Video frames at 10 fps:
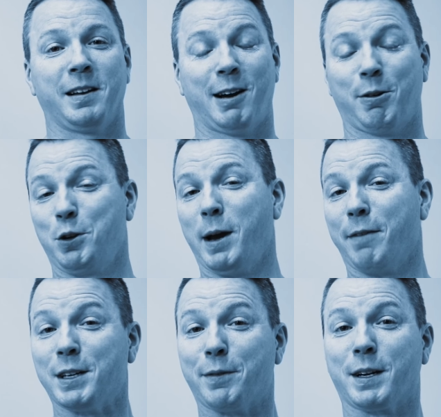Now, if you
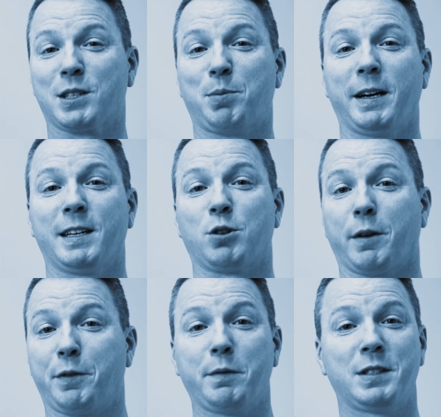have a different experience or
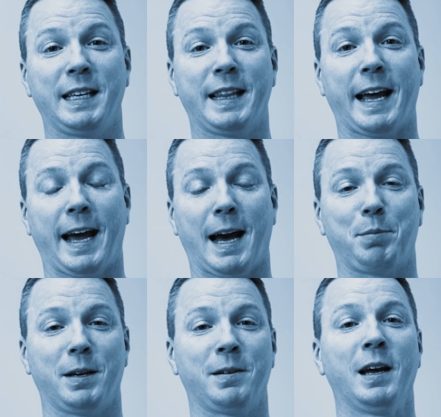if you've seen that
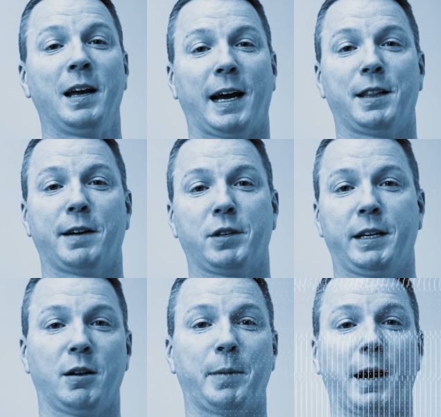happen, I'd love to
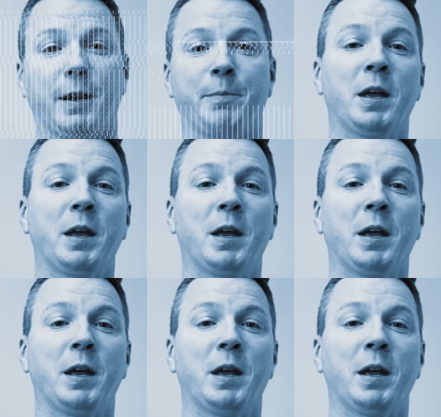hear about it.